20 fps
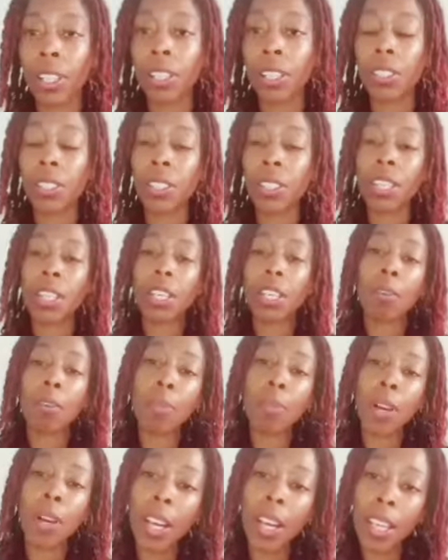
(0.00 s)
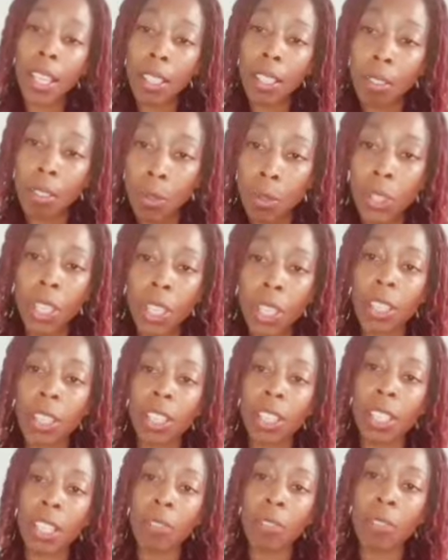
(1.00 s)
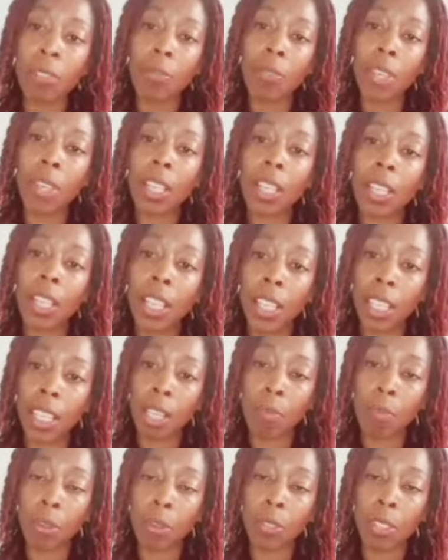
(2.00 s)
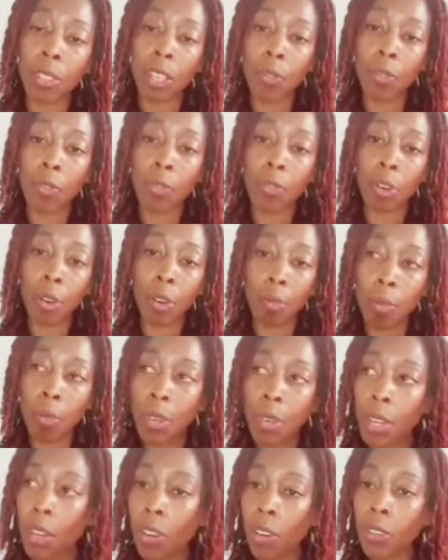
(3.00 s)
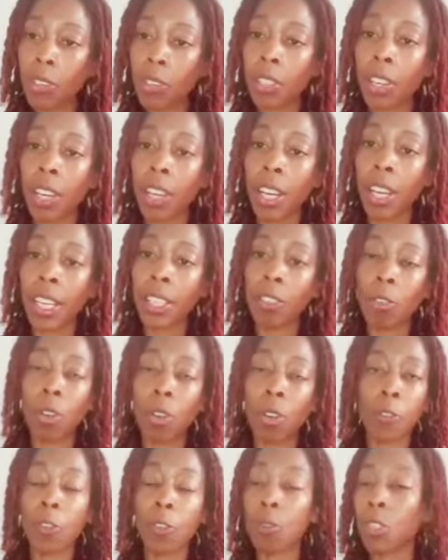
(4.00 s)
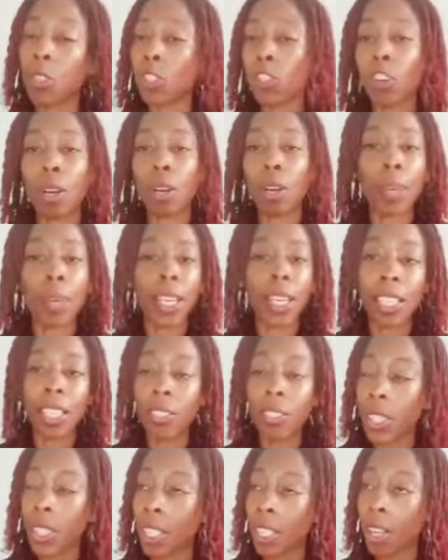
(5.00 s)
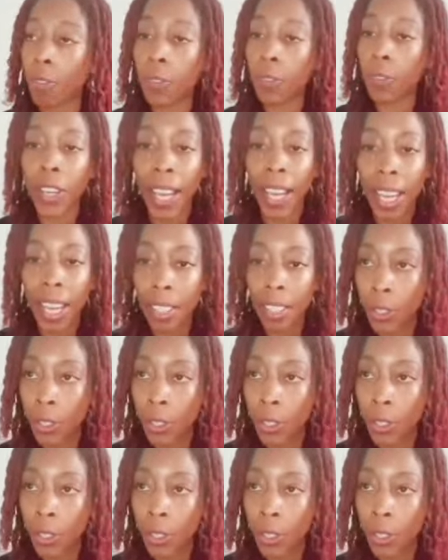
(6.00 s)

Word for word: products, buy alternative cleaning products from online, or if you want to try and make it yourself, you